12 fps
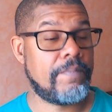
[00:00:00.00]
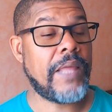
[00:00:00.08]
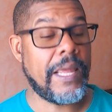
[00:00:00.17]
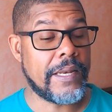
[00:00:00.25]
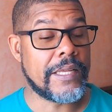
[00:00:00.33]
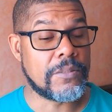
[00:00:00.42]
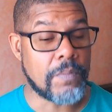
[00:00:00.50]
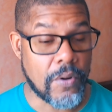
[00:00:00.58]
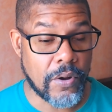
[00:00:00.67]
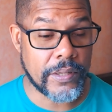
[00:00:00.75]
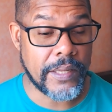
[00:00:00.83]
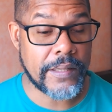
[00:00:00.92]
in this
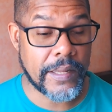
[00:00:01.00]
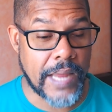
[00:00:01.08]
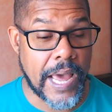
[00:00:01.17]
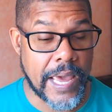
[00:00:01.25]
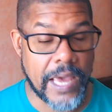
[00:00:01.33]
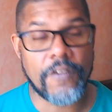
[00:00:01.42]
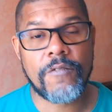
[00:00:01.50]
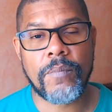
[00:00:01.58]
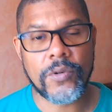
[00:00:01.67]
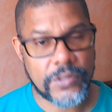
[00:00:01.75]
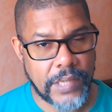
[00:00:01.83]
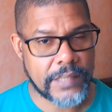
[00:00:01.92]
body that I have
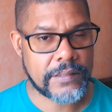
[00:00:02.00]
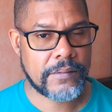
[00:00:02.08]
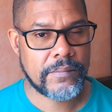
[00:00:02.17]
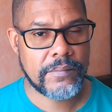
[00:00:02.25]
possessed.